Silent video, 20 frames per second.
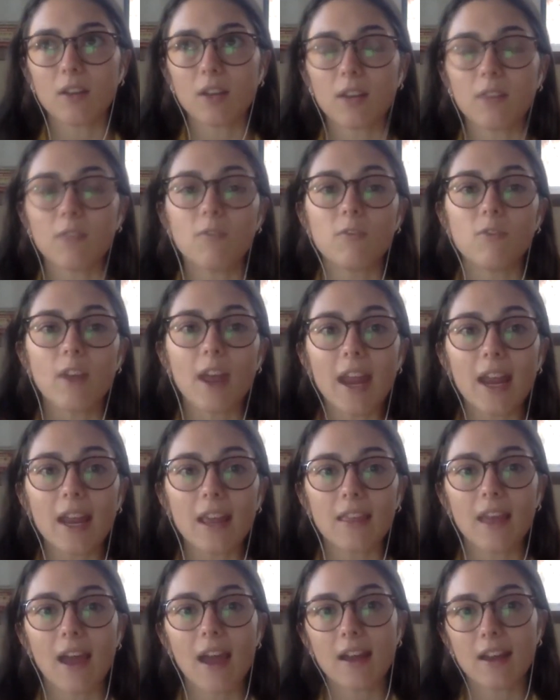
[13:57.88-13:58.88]
convey
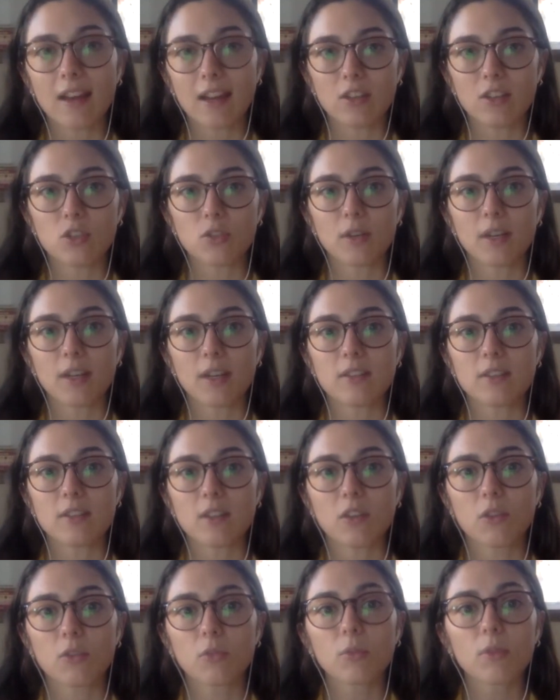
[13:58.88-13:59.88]
that interest
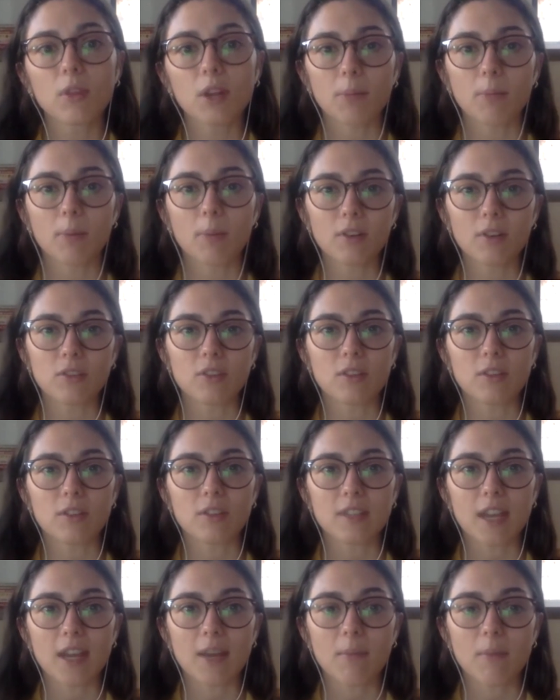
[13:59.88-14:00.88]
through their personal
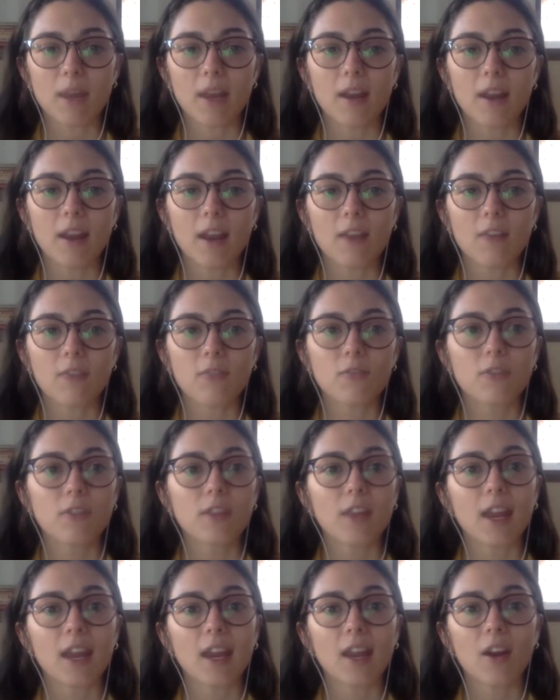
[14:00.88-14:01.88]
statement if
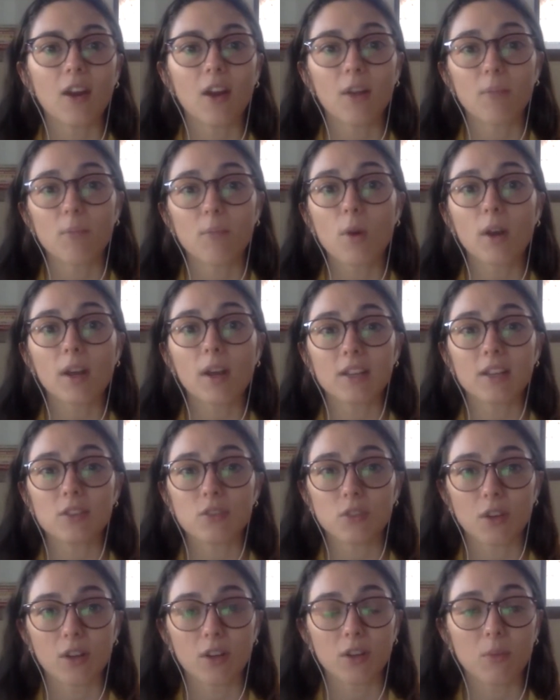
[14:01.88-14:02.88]
they are more
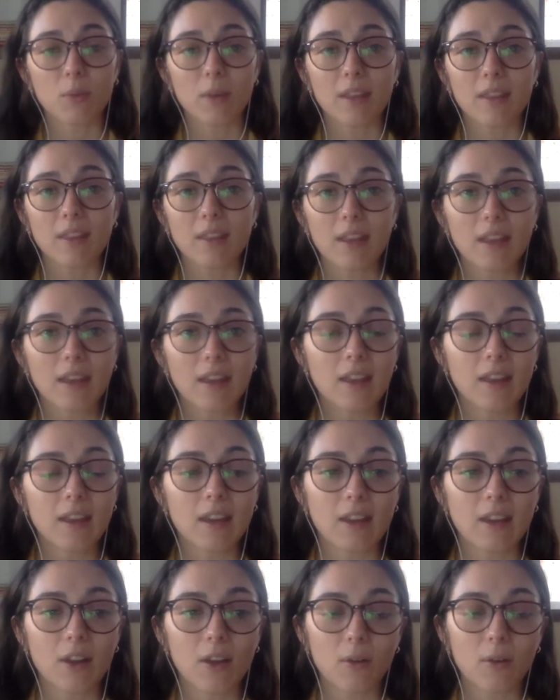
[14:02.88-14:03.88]
concerned with,
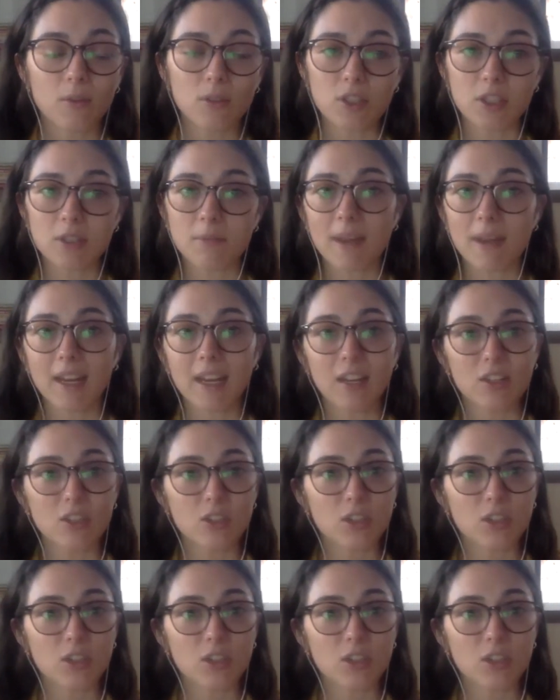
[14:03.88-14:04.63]
you know, just making